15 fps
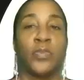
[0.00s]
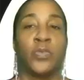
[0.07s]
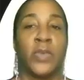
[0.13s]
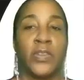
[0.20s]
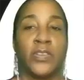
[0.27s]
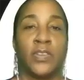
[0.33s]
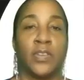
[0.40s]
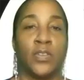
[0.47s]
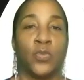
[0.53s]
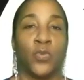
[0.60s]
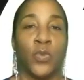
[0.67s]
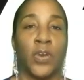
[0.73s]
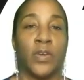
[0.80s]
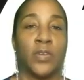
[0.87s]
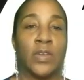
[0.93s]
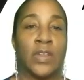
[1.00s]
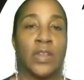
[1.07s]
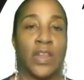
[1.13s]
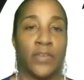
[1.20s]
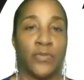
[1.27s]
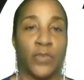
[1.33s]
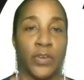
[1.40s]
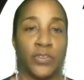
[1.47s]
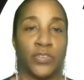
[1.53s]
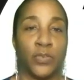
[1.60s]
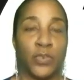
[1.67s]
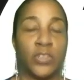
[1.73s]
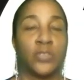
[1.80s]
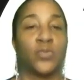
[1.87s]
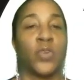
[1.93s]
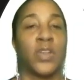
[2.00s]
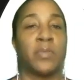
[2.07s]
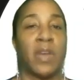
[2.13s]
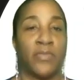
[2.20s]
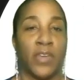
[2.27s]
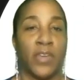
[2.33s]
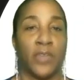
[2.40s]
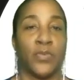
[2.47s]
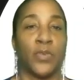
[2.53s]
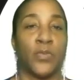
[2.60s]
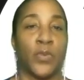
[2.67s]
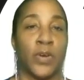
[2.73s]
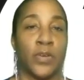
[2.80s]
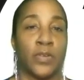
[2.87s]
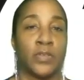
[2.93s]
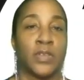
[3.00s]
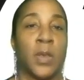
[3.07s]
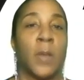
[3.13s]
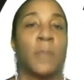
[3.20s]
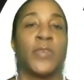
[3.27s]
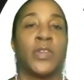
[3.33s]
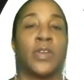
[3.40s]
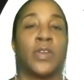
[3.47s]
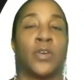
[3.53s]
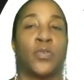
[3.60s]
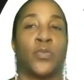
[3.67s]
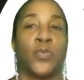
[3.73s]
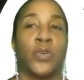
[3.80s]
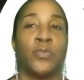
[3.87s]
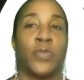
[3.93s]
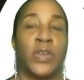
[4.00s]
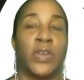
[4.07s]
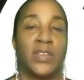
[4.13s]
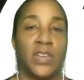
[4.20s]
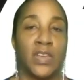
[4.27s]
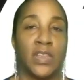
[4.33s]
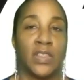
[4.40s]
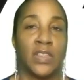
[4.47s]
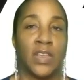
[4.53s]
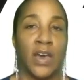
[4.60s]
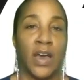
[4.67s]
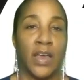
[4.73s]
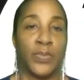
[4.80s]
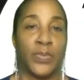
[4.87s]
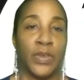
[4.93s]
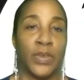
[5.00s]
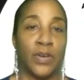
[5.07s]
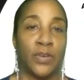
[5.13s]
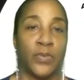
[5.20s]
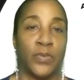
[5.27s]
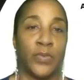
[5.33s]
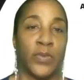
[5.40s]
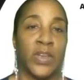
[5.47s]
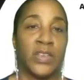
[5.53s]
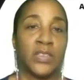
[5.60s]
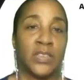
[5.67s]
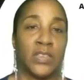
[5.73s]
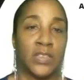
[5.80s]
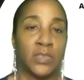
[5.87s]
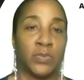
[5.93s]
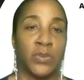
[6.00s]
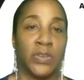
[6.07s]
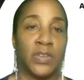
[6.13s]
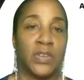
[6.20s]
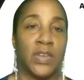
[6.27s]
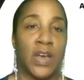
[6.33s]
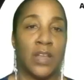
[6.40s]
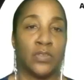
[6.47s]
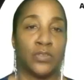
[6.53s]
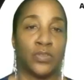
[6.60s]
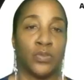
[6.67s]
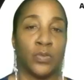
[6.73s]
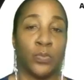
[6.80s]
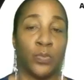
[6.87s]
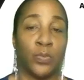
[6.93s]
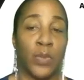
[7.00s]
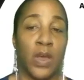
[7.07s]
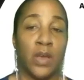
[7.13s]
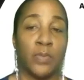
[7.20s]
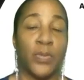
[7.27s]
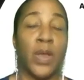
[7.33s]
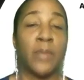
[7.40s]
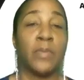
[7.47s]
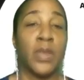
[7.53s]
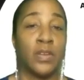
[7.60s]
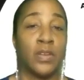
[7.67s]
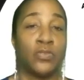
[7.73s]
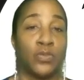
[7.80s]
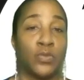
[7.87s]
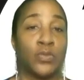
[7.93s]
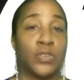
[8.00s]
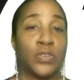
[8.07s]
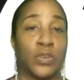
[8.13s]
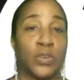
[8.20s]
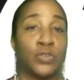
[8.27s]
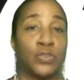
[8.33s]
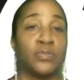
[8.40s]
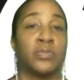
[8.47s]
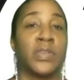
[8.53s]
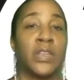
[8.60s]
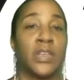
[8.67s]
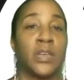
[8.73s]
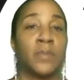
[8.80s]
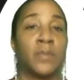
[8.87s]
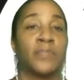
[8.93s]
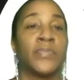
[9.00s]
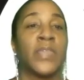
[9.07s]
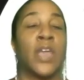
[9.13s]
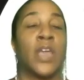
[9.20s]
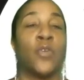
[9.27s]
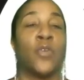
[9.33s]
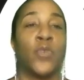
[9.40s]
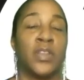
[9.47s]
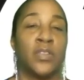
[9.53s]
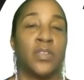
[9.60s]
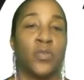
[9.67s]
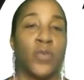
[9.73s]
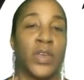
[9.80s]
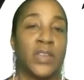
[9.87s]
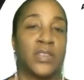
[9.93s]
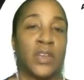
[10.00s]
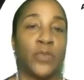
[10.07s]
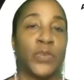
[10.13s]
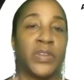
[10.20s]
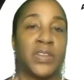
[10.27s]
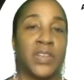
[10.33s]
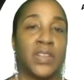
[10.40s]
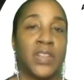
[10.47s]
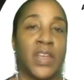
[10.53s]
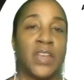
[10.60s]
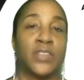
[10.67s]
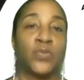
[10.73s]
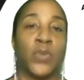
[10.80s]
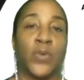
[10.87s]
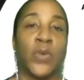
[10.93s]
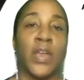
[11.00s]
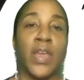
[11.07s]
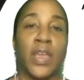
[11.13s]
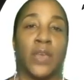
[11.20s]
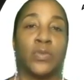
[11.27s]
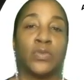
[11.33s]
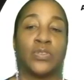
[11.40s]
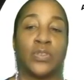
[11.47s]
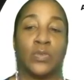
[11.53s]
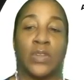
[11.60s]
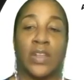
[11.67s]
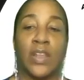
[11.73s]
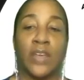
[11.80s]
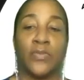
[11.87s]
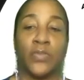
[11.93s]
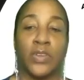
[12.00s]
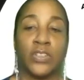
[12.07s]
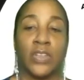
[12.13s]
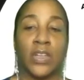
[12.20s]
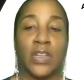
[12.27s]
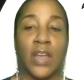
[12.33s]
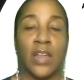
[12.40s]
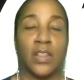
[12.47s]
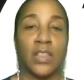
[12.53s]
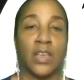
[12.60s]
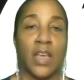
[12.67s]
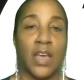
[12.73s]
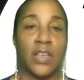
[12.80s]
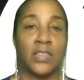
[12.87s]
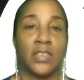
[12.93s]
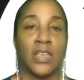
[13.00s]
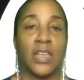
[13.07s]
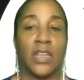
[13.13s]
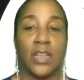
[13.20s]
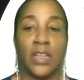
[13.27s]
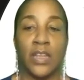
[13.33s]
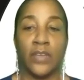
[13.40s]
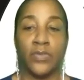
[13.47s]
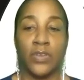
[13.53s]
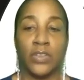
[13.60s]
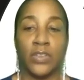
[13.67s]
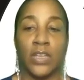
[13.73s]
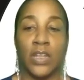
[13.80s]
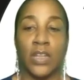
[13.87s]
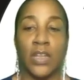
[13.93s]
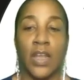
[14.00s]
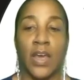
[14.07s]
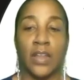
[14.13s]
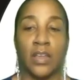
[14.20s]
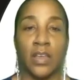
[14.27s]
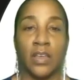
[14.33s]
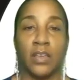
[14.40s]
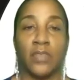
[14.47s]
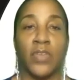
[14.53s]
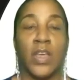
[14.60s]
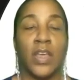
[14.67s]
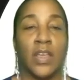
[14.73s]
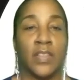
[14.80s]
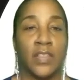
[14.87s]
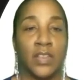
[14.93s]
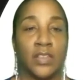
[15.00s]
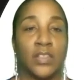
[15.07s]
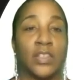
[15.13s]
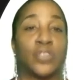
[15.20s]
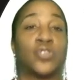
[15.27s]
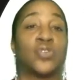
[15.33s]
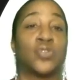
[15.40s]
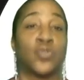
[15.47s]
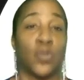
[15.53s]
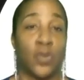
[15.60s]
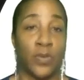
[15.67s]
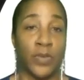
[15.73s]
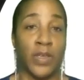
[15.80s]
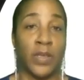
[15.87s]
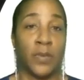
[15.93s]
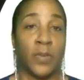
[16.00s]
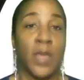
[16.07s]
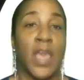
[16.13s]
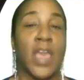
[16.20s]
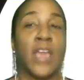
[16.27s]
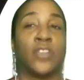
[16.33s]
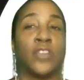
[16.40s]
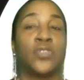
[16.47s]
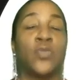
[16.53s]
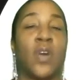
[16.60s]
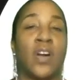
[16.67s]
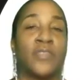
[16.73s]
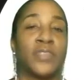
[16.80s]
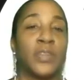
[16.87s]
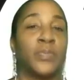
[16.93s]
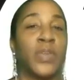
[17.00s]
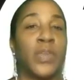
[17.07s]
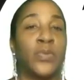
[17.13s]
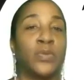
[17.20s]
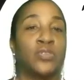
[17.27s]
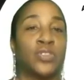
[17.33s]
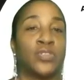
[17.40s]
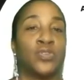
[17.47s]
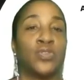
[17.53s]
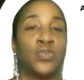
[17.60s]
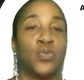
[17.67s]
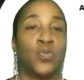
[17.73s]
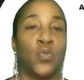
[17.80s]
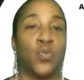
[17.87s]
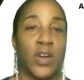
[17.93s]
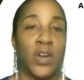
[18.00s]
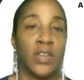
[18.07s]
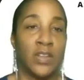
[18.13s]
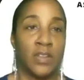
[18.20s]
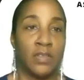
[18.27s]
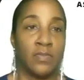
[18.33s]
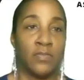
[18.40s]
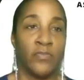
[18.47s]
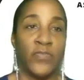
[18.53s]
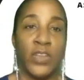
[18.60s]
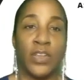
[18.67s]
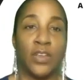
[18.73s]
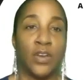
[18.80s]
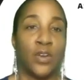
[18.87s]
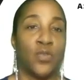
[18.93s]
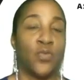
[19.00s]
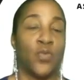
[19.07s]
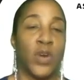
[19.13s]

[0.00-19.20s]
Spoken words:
mentioned the word leverage, which is one of my favorite words. When we did the IPO, we raised $6 million primarily through social media. And one of the ways that we did that is we were able to leverage a lot of the content, leverage a lot of the story. And too often people just do one video,